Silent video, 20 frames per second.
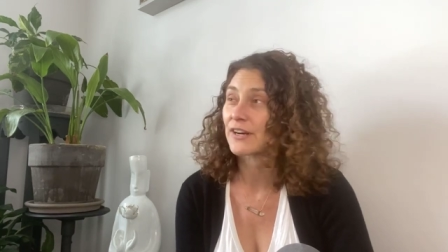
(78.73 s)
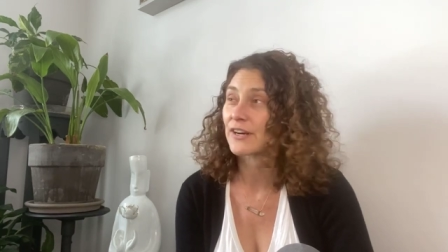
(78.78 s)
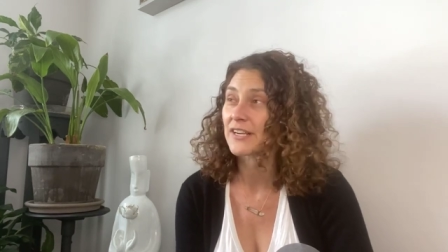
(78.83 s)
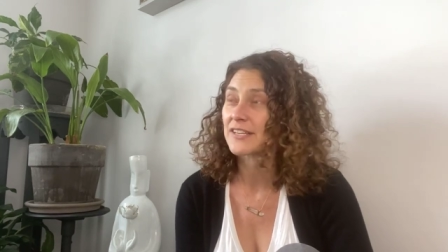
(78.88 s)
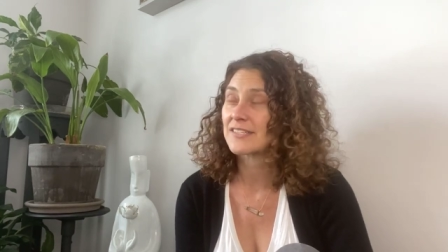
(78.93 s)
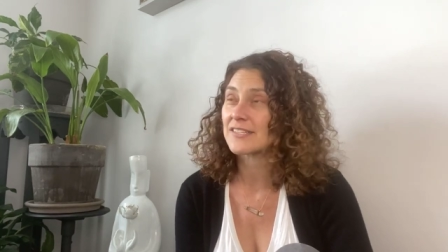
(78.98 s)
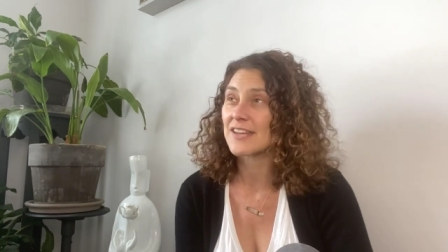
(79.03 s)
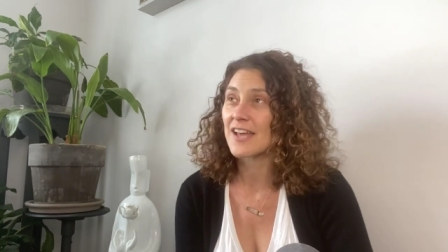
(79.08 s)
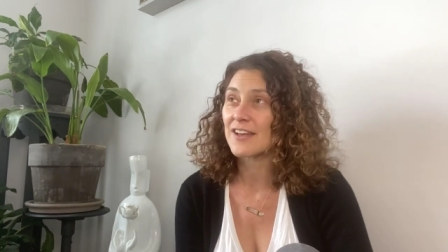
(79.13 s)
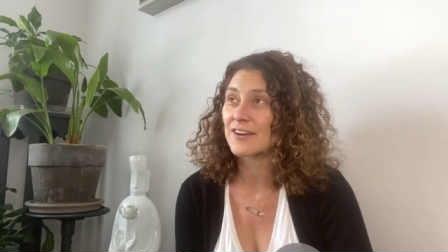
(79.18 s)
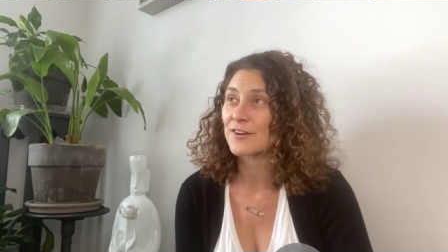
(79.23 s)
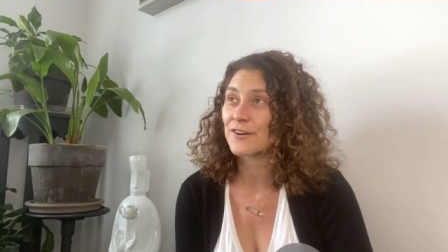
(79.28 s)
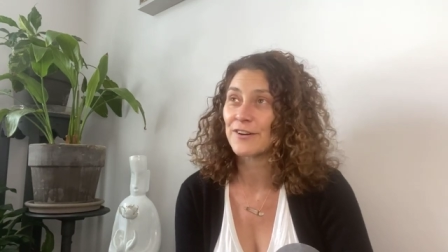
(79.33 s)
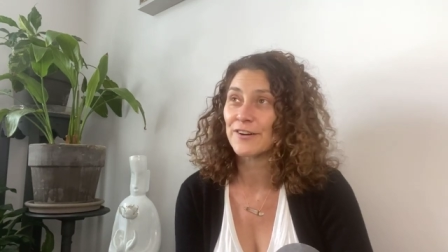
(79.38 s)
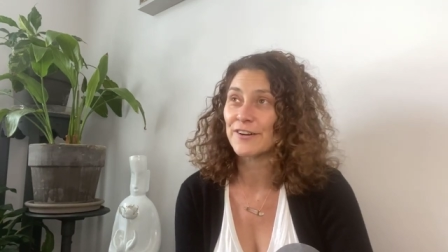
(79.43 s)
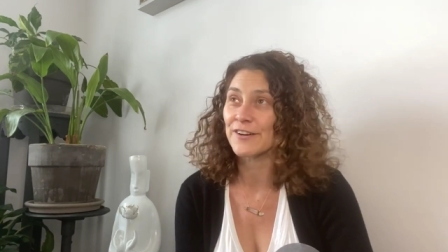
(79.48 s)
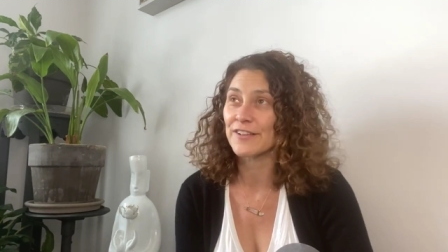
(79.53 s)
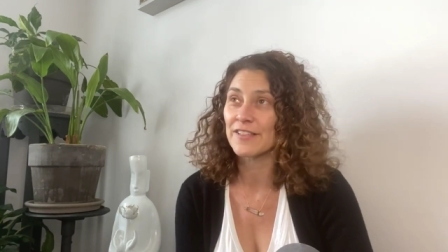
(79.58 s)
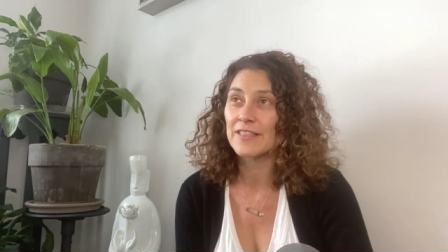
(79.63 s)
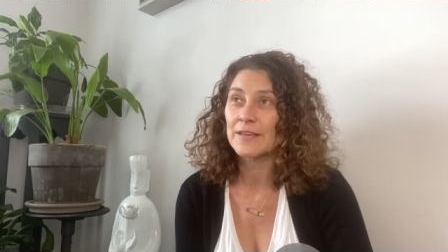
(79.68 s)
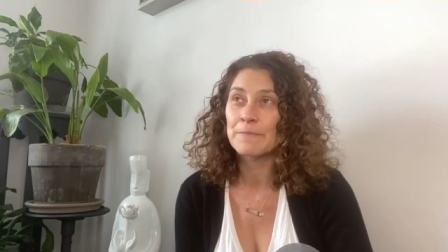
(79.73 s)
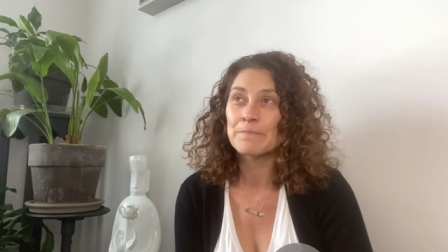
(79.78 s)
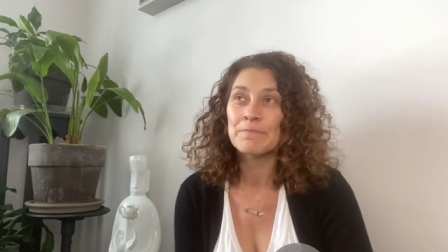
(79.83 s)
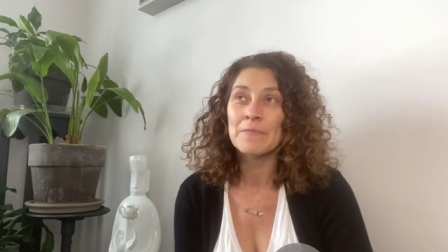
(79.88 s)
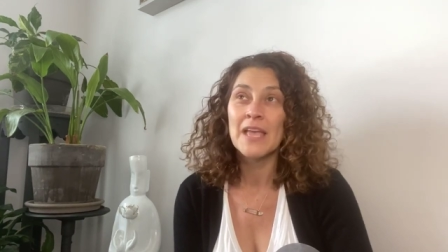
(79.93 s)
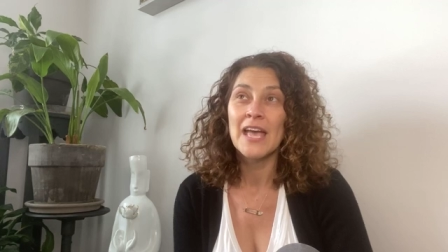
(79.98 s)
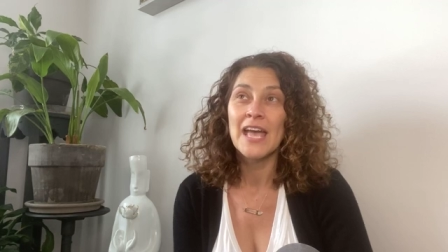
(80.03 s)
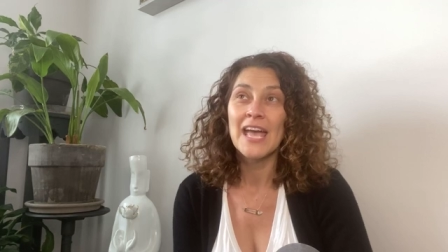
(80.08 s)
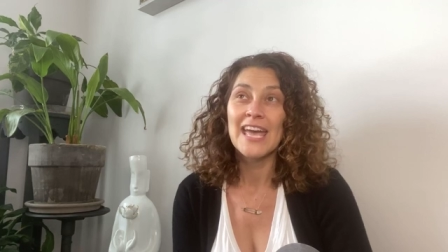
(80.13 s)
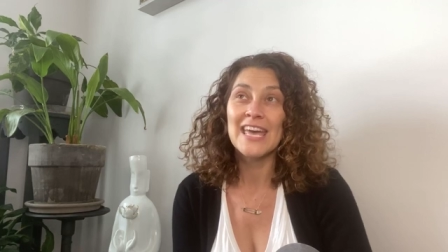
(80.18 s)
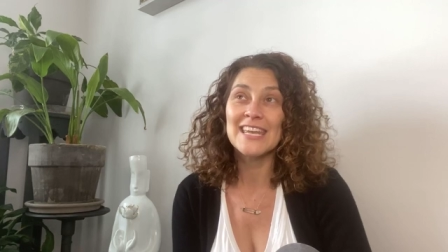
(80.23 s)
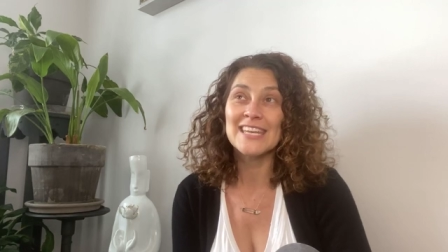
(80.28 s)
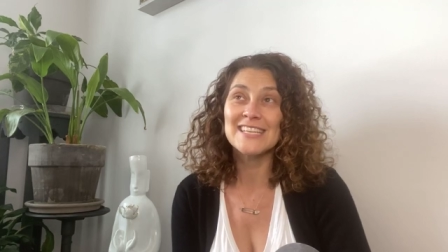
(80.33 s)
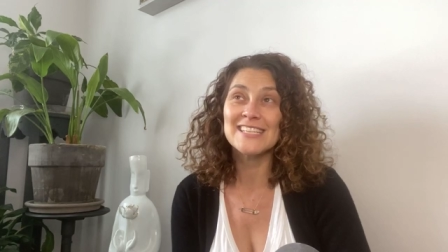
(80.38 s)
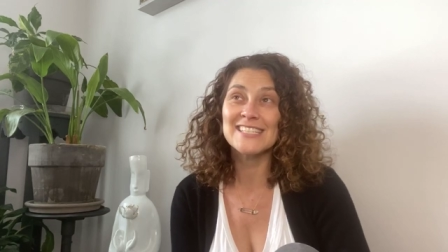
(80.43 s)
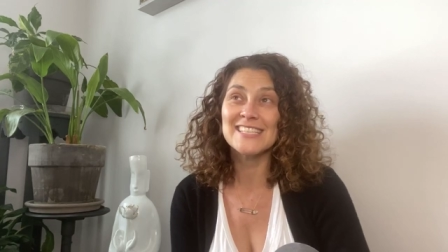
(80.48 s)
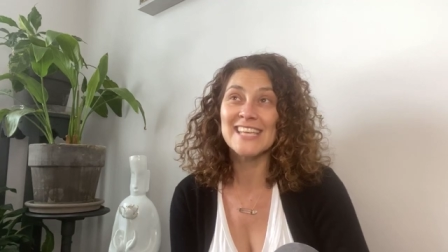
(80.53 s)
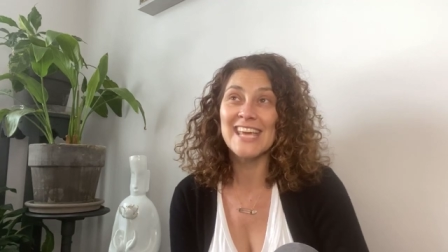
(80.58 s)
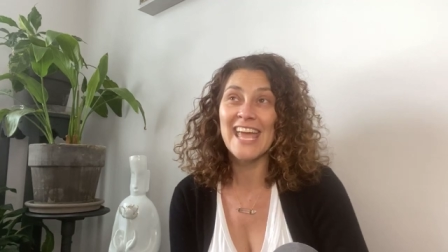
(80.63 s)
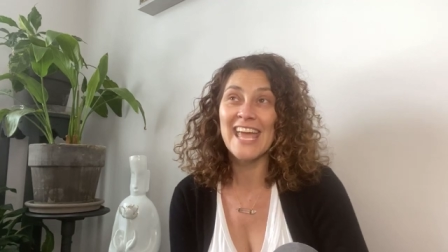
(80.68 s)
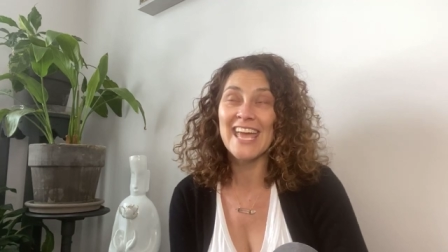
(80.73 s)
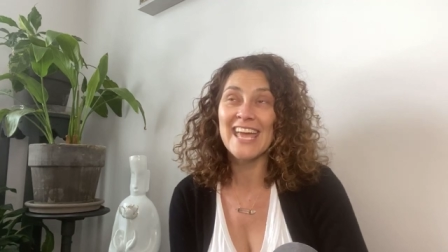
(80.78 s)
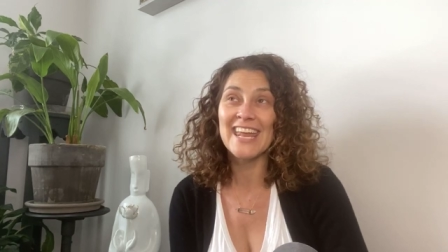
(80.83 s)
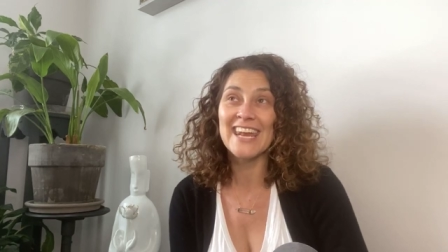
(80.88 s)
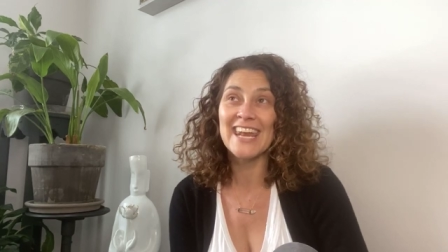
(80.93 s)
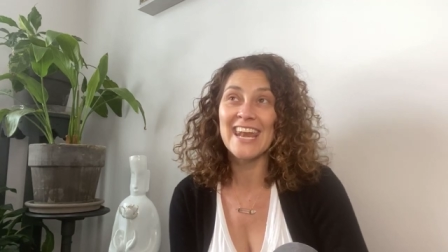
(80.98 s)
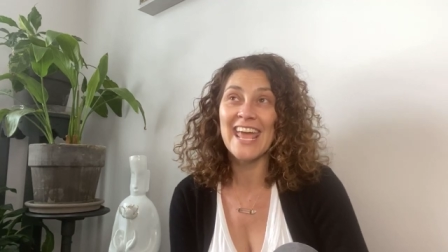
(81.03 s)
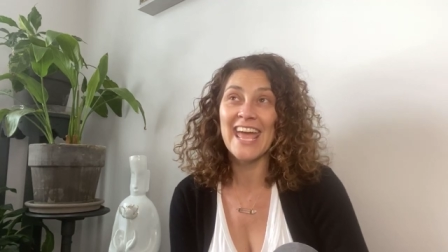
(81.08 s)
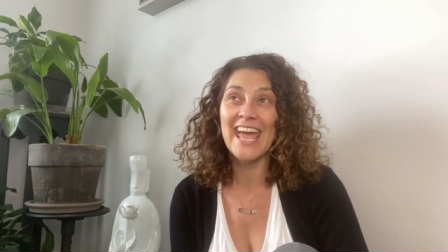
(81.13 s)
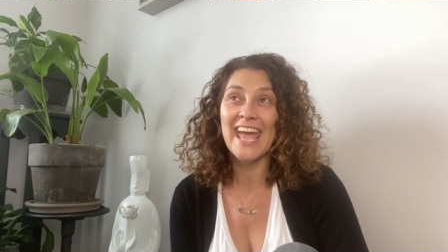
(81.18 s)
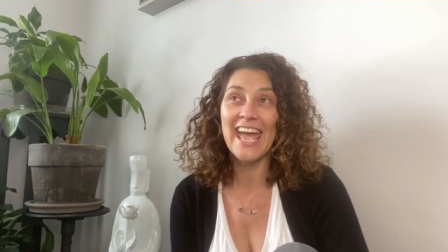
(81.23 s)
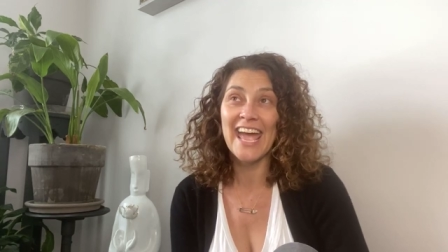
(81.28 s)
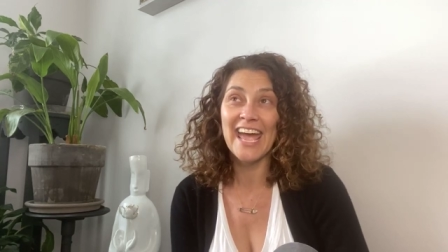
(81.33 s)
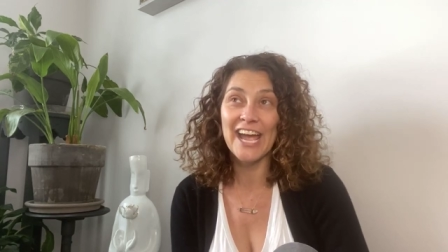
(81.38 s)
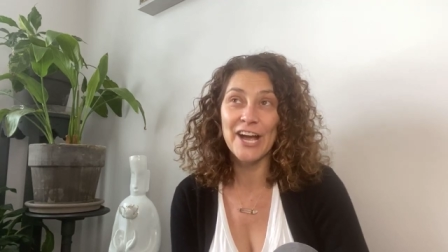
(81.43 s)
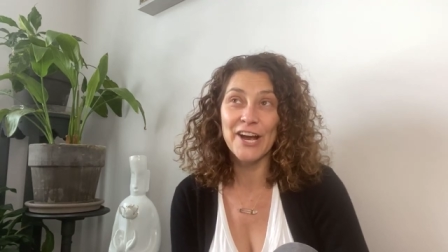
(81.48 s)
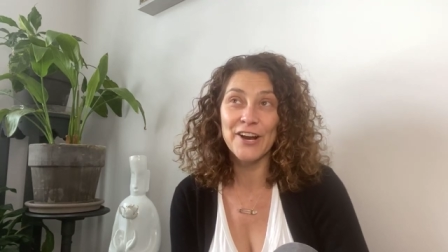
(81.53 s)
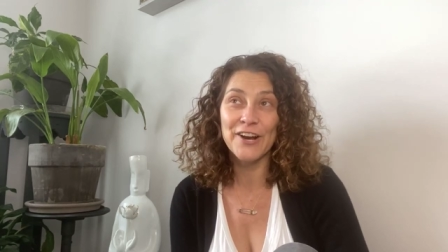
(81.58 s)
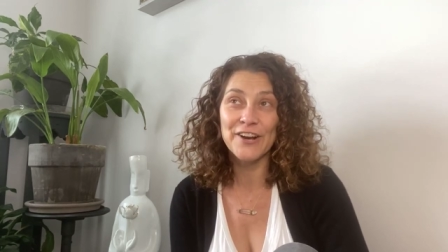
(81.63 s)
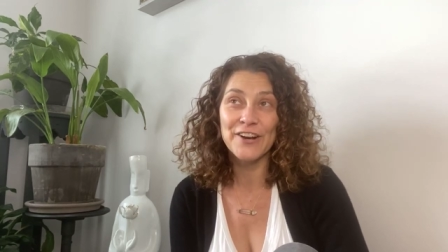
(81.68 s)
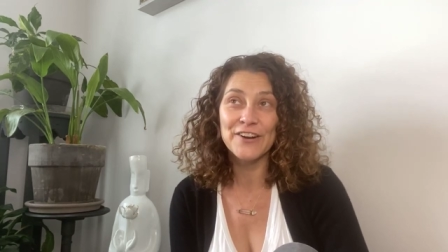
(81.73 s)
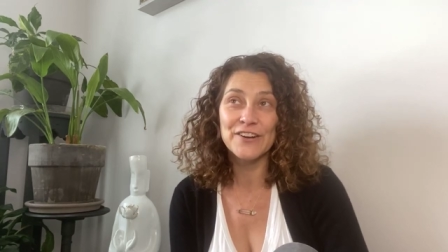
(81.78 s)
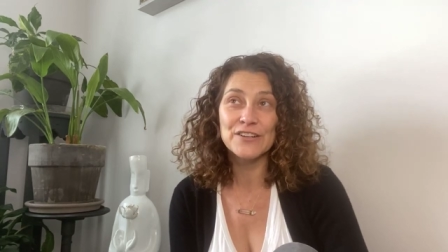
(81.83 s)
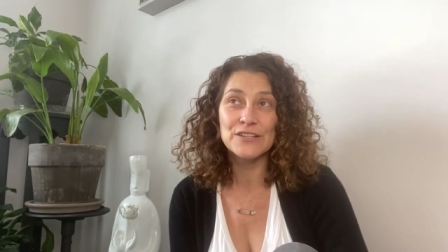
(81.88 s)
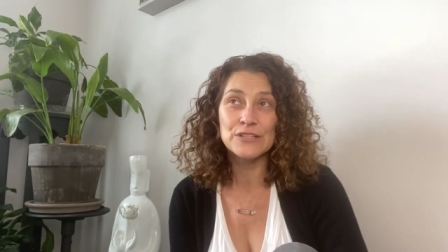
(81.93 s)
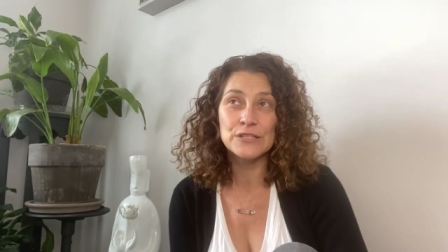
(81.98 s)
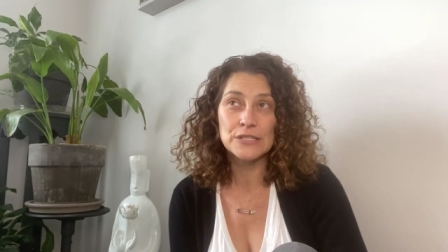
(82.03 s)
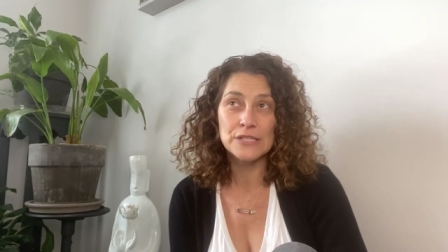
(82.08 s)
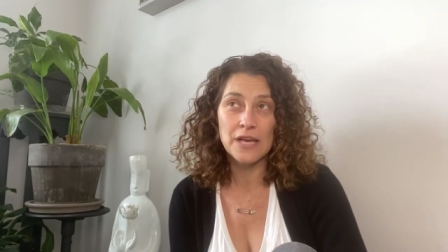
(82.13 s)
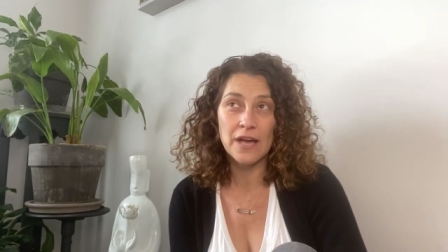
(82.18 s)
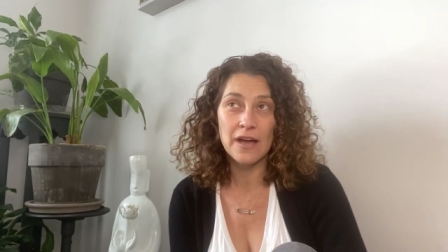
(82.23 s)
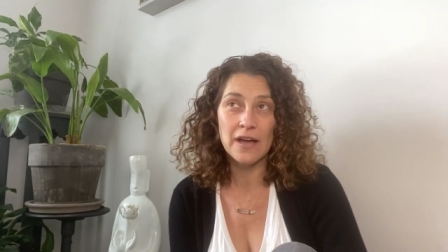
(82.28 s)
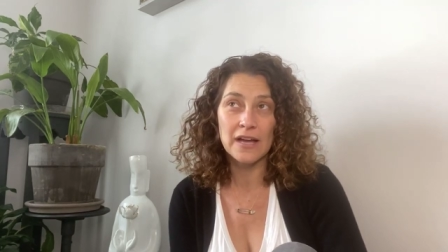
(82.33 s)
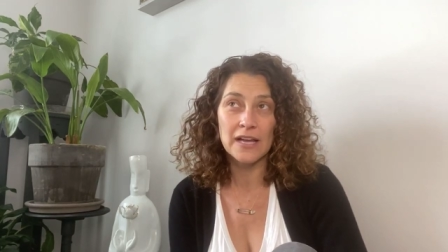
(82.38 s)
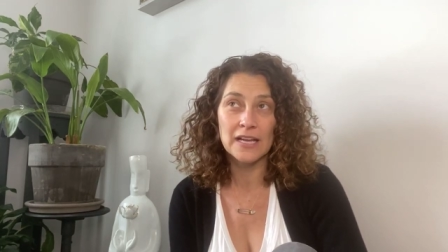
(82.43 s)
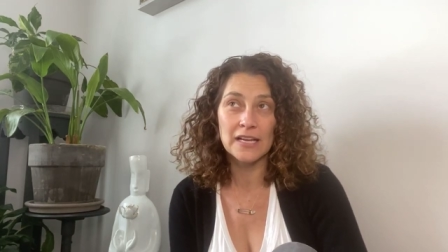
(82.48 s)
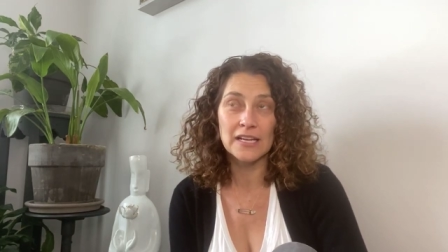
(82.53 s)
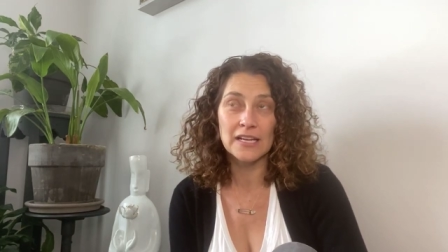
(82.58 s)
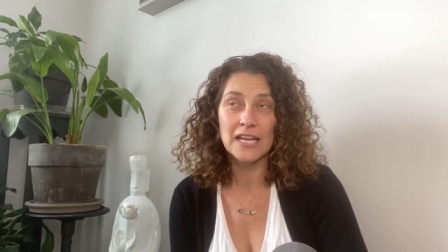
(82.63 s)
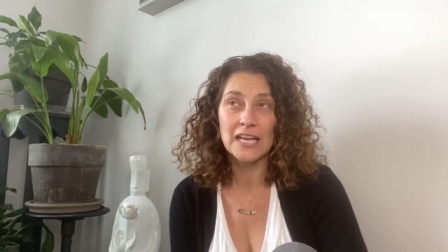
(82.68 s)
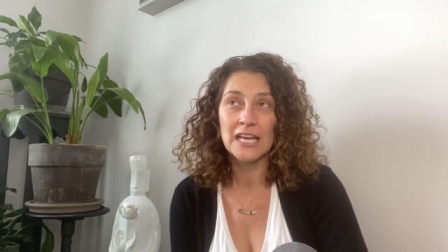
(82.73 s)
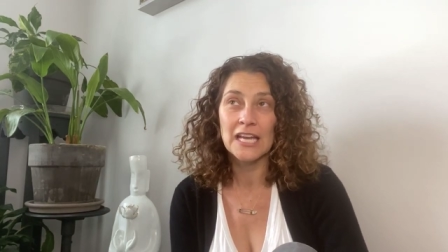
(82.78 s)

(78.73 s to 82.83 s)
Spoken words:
not an earth, it is an air sign.